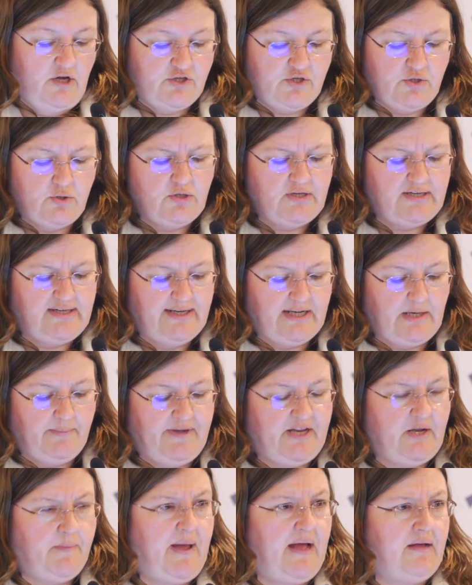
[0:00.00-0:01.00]
Talk a little
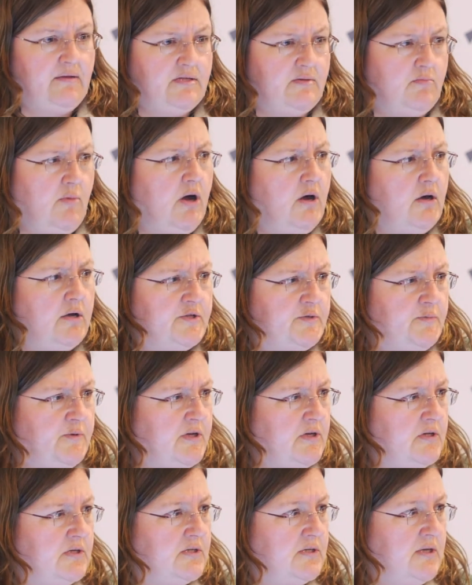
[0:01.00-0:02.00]
bit about demand
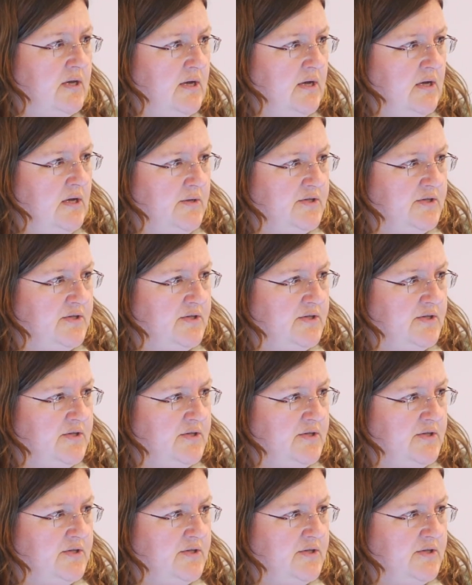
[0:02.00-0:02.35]
because